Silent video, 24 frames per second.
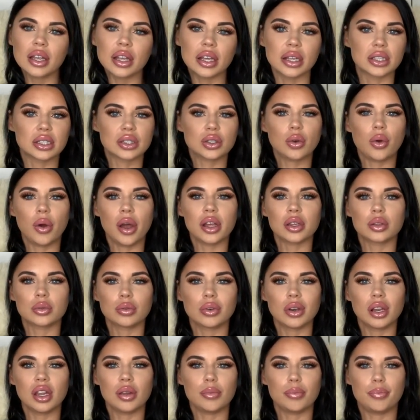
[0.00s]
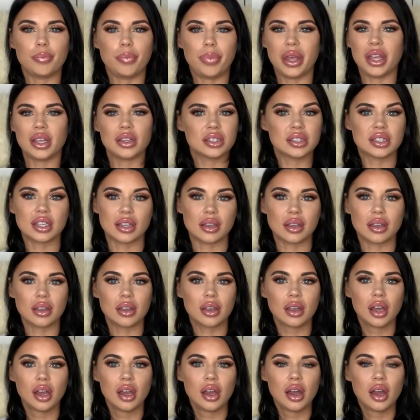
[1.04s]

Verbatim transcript: it's quite really basic.